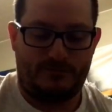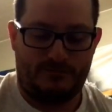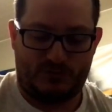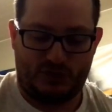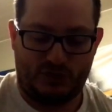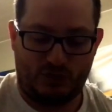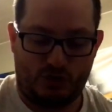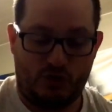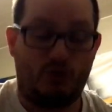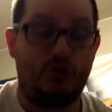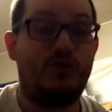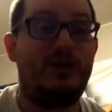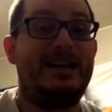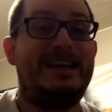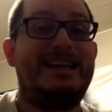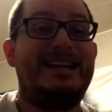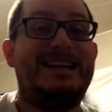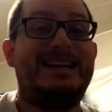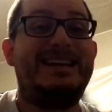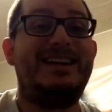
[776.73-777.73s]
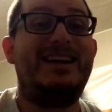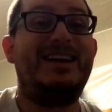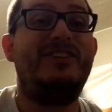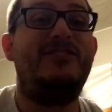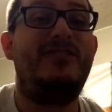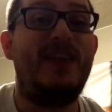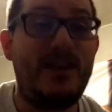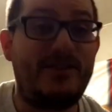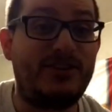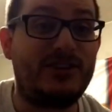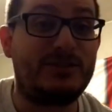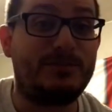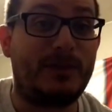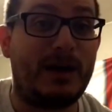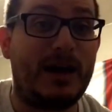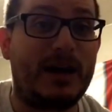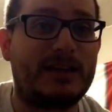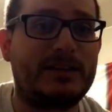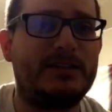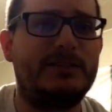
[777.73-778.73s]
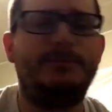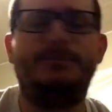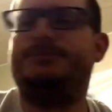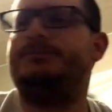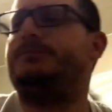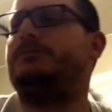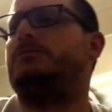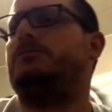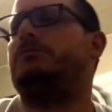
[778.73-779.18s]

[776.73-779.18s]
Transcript: So, favorites box.